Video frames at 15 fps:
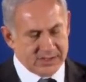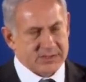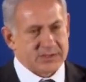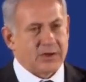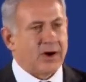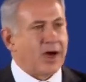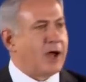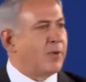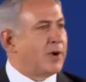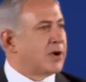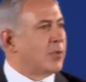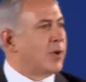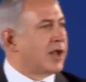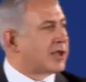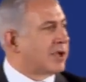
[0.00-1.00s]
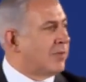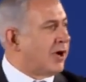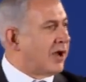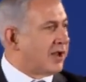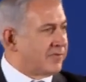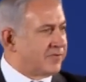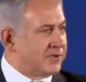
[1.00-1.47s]
So I want to welcome
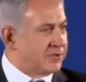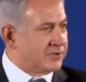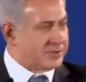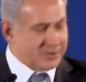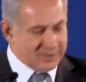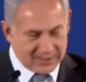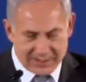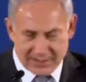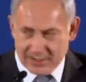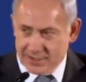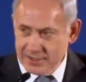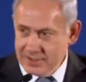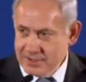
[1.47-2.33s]
all of you to the